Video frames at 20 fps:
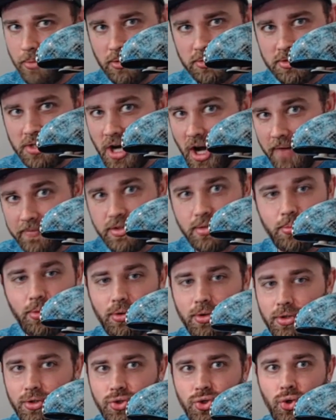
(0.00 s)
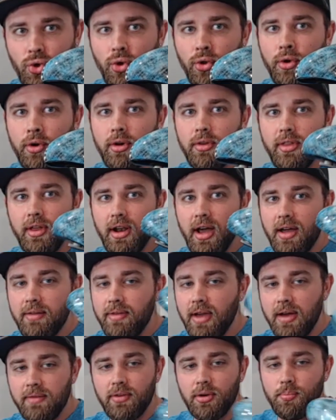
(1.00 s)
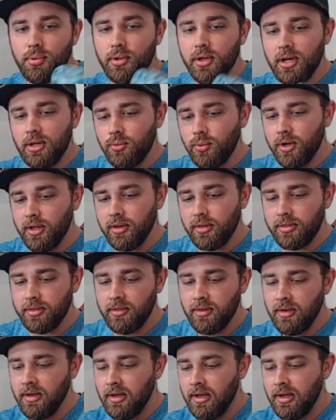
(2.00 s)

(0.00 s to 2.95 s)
comfortable controller that I've ever played with.